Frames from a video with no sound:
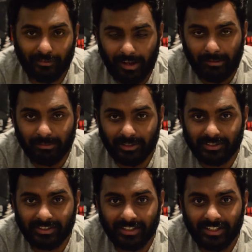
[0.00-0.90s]
The
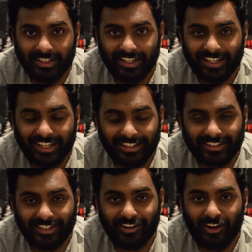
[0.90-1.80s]
Raptors
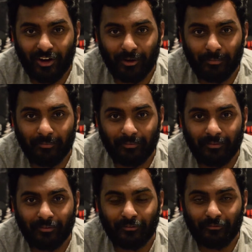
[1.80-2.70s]
get their heart
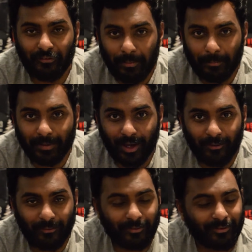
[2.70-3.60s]
ripped
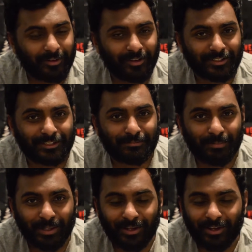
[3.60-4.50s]
out and
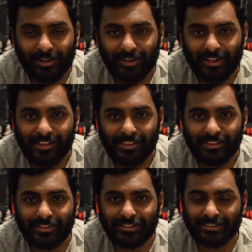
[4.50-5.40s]
spit on
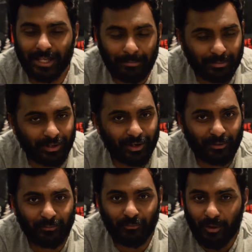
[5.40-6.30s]
and stepped
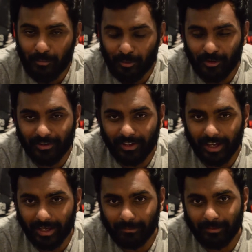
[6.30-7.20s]
on one more
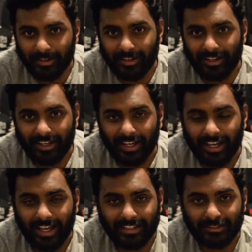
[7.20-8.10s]
time
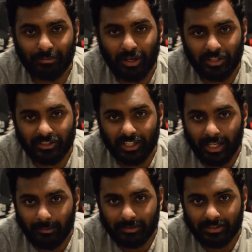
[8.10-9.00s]
as LeBron
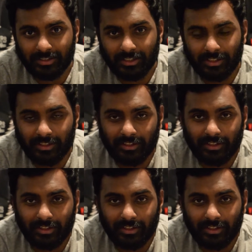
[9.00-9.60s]
James,